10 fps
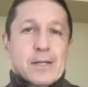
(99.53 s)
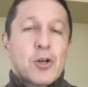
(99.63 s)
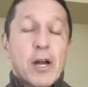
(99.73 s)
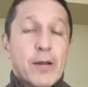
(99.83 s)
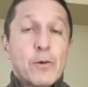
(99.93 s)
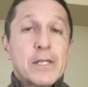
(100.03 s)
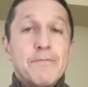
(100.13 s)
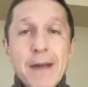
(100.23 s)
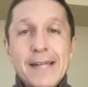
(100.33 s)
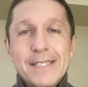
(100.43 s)
talking with
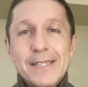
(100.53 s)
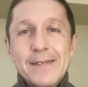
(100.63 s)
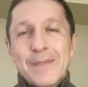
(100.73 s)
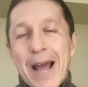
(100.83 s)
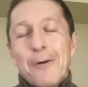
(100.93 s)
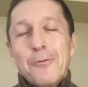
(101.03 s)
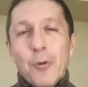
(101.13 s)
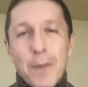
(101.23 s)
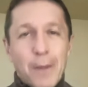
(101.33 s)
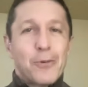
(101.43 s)
the Mets. Now,
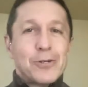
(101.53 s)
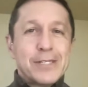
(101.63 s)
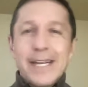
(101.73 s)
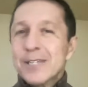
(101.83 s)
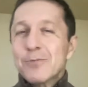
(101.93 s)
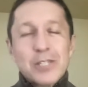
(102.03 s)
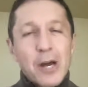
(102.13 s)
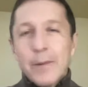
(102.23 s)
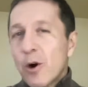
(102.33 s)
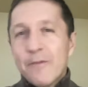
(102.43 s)
remember, Diaz was
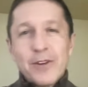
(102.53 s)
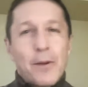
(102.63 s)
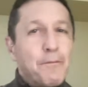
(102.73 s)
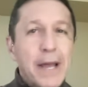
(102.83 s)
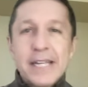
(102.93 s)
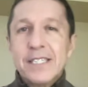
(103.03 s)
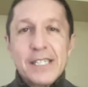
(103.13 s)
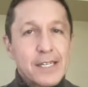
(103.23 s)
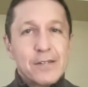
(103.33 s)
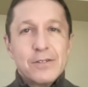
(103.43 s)
coming off an
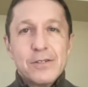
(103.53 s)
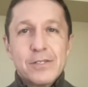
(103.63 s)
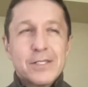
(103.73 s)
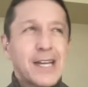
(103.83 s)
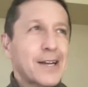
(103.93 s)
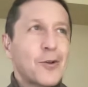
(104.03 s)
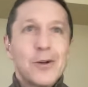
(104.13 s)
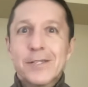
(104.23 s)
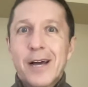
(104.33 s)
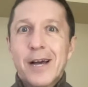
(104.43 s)
amazing year. Second
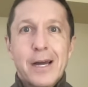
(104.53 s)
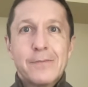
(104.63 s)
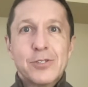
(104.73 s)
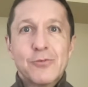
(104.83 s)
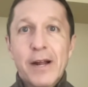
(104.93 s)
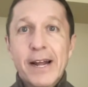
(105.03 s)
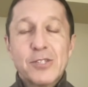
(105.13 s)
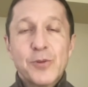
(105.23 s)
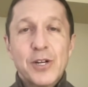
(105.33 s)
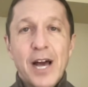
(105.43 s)
all-time
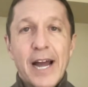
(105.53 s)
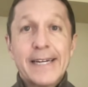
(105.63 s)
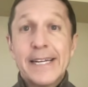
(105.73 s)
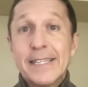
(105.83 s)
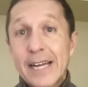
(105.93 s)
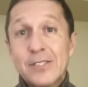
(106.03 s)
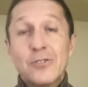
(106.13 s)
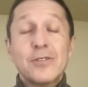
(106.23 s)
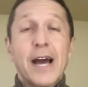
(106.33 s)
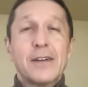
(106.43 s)
strikeouts per nine in
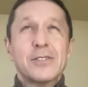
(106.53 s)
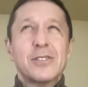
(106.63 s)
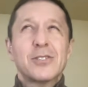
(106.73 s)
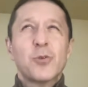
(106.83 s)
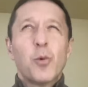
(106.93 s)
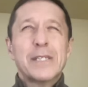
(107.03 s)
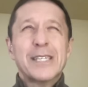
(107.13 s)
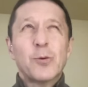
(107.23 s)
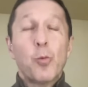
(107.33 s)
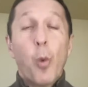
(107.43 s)
that
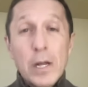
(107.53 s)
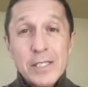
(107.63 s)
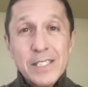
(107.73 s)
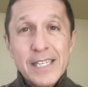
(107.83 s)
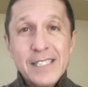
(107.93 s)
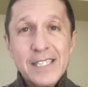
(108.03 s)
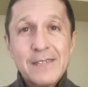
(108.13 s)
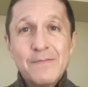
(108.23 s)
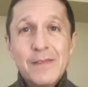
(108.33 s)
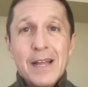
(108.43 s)
2021
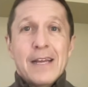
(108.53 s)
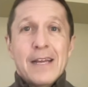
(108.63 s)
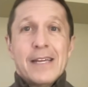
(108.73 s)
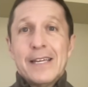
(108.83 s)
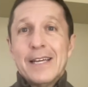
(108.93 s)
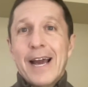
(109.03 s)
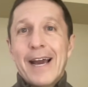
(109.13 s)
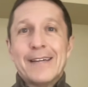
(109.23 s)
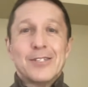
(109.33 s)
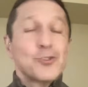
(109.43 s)
season. He
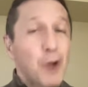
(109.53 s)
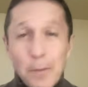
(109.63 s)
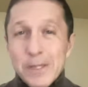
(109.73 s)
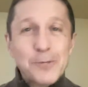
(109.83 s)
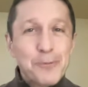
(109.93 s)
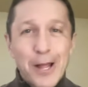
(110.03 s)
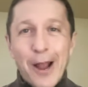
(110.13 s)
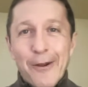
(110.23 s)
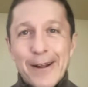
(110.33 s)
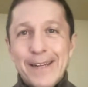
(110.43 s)
had the trumpets
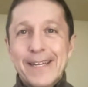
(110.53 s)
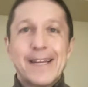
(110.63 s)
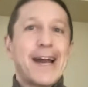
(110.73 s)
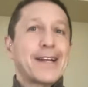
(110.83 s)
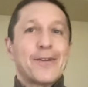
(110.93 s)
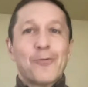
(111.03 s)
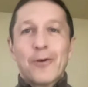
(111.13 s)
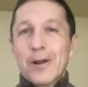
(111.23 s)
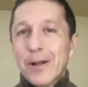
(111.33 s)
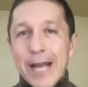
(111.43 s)
blaring. He had a
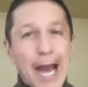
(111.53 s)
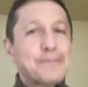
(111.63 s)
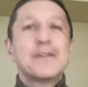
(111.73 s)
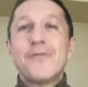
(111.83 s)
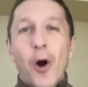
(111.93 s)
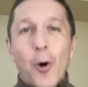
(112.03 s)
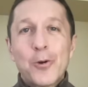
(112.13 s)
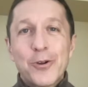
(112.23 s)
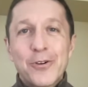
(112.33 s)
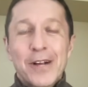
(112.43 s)
captive
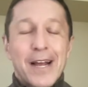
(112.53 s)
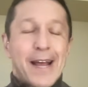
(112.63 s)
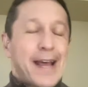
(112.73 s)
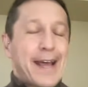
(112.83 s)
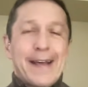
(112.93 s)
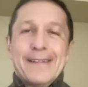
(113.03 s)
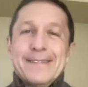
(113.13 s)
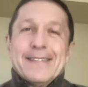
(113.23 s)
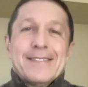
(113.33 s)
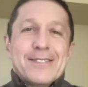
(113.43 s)
owner.
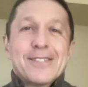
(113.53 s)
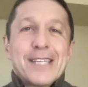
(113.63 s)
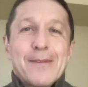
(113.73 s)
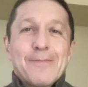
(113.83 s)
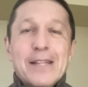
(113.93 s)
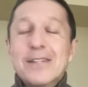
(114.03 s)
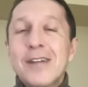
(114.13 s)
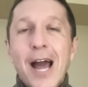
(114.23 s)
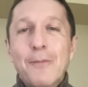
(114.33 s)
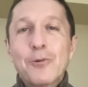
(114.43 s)
And it just seemed like the
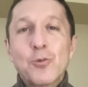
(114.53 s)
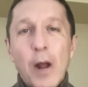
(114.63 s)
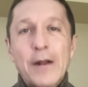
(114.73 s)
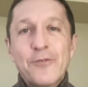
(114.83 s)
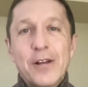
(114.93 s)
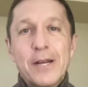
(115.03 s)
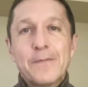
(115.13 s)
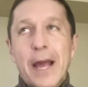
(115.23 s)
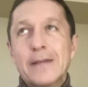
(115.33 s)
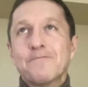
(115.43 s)
time was right for
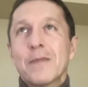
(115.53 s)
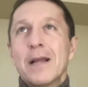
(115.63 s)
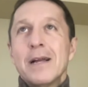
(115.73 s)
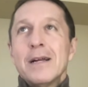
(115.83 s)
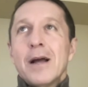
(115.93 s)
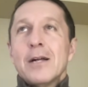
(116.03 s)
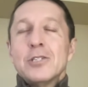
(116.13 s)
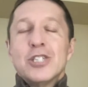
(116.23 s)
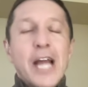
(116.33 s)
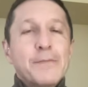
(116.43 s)
him. And
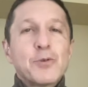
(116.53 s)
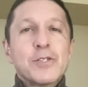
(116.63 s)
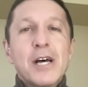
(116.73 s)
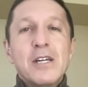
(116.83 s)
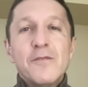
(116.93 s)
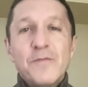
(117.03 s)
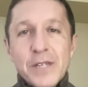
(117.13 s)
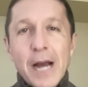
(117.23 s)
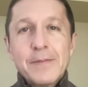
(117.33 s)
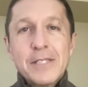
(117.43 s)
GMs will tell you from
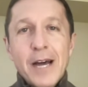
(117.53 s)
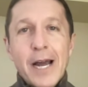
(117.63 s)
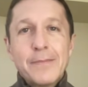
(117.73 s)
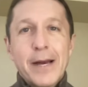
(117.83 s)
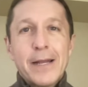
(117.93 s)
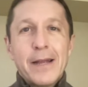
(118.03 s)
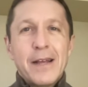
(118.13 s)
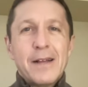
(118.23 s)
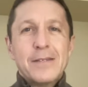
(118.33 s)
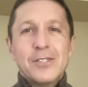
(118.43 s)
time to time that
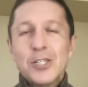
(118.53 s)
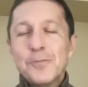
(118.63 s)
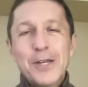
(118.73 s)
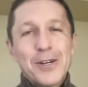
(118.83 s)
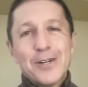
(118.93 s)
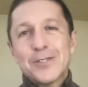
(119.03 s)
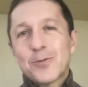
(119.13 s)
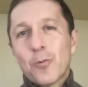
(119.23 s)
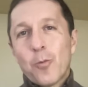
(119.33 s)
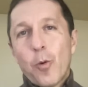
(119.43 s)
just
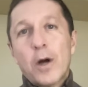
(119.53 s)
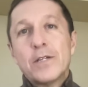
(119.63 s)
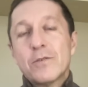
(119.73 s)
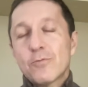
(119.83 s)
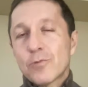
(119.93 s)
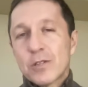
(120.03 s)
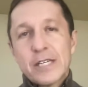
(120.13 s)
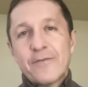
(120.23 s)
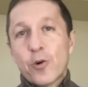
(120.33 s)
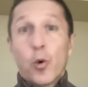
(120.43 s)
because one
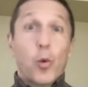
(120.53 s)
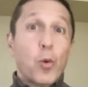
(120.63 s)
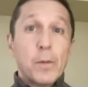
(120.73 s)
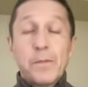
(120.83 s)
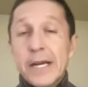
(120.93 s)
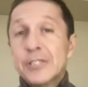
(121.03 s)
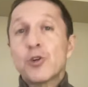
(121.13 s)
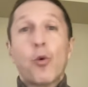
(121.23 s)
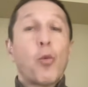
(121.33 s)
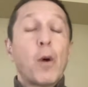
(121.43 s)
reliever or one
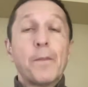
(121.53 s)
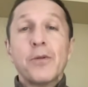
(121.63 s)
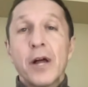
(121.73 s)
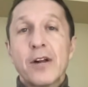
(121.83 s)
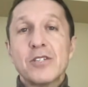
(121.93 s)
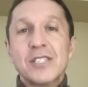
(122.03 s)
pitcher or one player